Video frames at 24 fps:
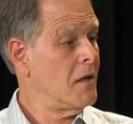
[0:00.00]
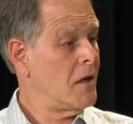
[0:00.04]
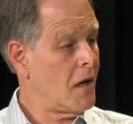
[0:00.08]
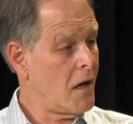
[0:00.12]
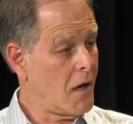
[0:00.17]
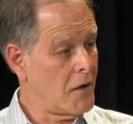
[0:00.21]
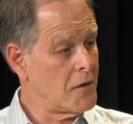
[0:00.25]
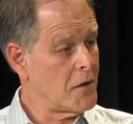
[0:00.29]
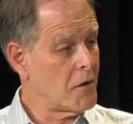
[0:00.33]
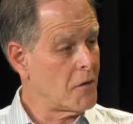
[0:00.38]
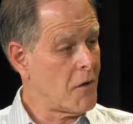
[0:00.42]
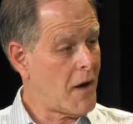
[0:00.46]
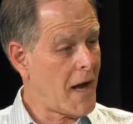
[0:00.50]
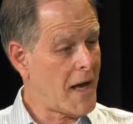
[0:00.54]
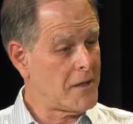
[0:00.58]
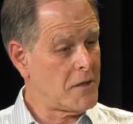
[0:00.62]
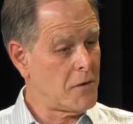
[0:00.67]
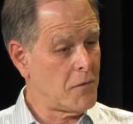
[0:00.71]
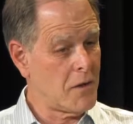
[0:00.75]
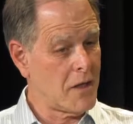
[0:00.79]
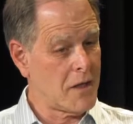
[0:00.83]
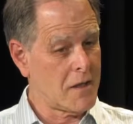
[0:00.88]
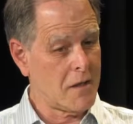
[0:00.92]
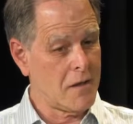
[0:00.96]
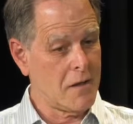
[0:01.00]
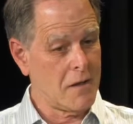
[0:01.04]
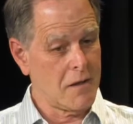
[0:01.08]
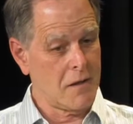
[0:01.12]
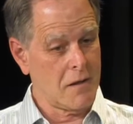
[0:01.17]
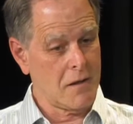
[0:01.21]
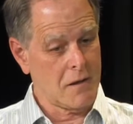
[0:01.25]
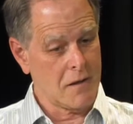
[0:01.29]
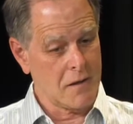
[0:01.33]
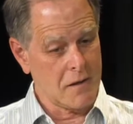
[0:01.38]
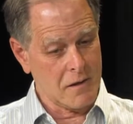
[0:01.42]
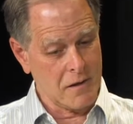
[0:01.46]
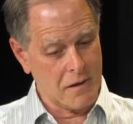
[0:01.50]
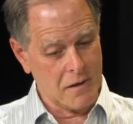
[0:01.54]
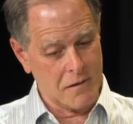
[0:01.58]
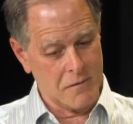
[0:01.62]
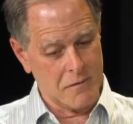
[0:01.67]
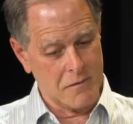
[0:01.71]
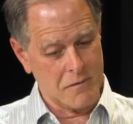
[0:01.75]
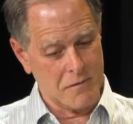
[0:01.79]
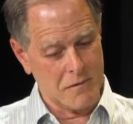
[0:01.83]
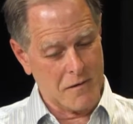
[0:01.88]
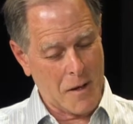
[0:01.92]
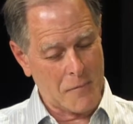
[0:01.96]
undergraduate,
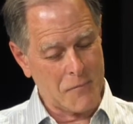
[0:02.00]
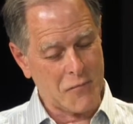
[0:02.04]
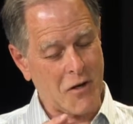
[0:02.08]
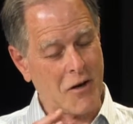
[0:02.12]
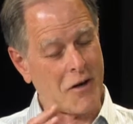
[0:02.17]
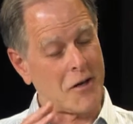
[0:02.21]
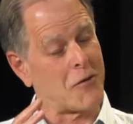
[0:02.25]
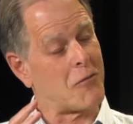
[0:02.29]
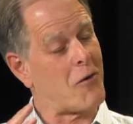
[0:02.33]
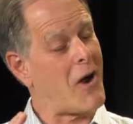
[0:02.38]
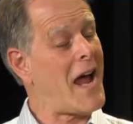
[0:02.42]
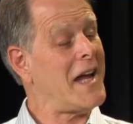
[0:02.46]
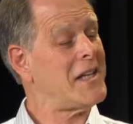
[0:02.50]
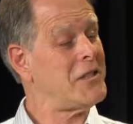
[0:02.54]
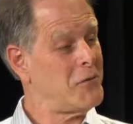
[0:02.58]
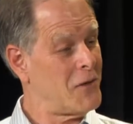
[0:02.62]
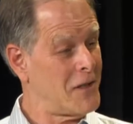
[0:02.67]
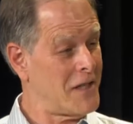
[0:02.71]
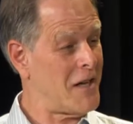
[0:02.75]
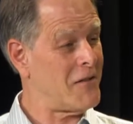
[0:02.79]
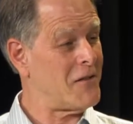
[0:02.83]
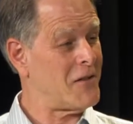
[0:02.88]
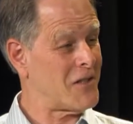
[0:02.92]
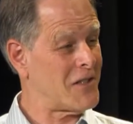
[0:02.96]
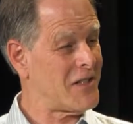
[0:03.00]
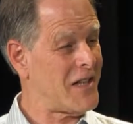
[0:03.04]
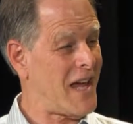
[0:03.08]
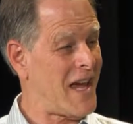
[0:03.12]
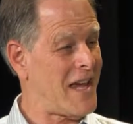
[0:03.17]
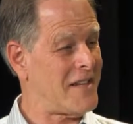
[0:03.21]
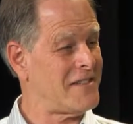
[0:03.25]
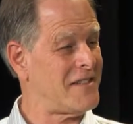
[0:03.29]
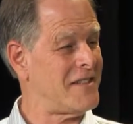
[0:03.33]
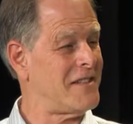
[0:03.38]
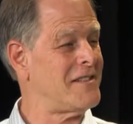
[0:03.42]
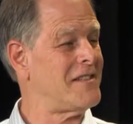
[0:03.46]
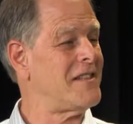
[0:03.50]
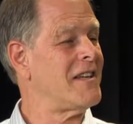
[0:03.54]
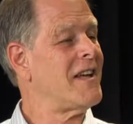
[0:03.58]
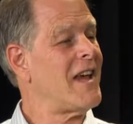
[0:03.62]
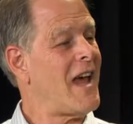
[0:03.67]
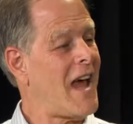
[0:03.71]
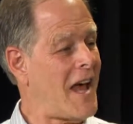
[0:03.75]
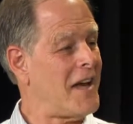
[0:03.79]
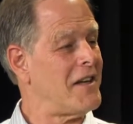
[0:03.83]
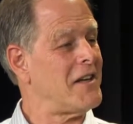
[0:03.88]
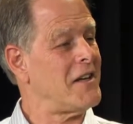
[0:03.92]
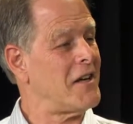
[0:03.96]
graduate level classes
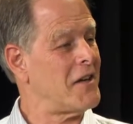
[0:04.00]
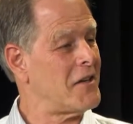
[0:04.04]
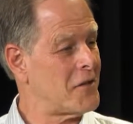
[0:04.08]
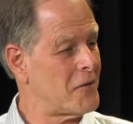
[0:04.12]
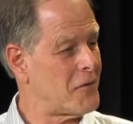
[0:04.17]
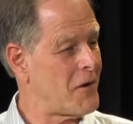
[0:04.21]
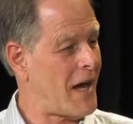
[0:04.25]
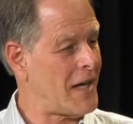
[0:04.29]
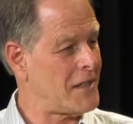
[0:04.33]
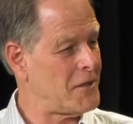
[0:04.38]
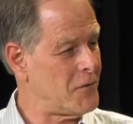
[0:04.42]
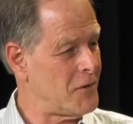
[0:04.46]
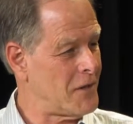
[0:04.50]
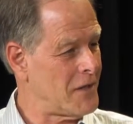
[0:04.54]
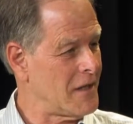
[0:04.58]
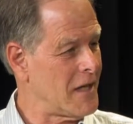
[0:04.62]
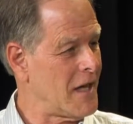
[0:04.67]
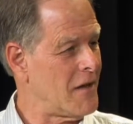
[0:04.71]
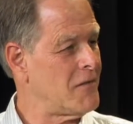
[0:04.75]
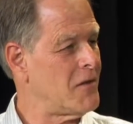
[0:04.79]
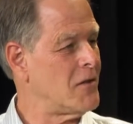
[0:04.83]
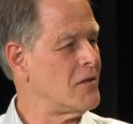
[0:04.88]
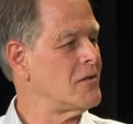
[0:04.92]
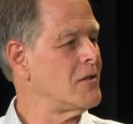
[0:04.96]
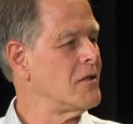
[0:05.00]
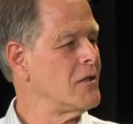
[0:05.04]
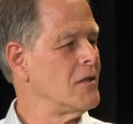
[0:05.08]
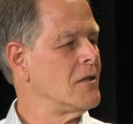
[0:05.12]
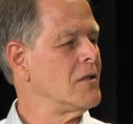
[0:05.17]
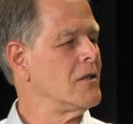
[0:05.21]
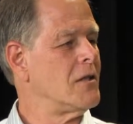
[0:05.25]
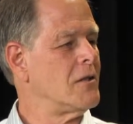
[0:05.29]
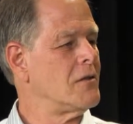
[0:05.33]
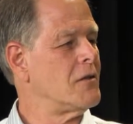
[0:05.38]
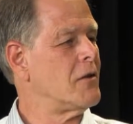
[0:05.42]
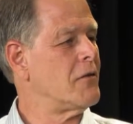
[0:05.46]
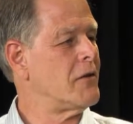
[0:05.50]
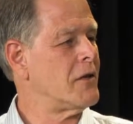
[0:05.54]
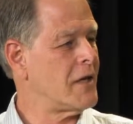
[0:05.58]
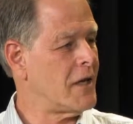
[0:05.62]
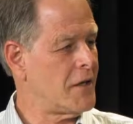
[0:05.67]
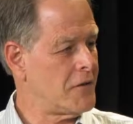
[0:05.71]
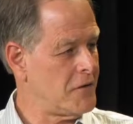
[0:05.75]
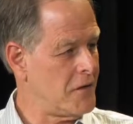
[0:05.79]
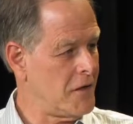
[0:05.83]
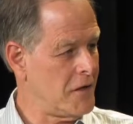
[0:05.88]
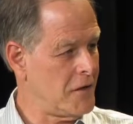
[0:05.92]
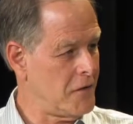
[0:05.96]
at the undergraduate level during
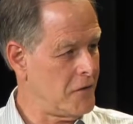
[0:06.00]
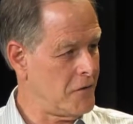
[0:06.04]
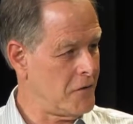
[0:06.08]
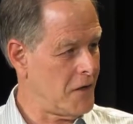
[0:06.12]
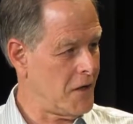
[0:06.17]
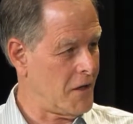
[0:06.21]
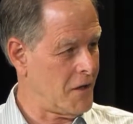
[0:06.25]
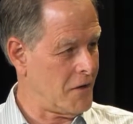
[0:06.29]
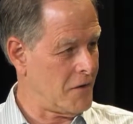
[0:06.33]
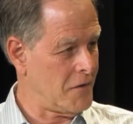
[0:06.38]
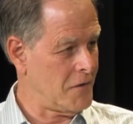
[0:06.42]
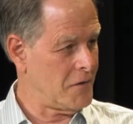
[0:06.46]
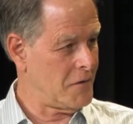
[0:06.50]
their senior year.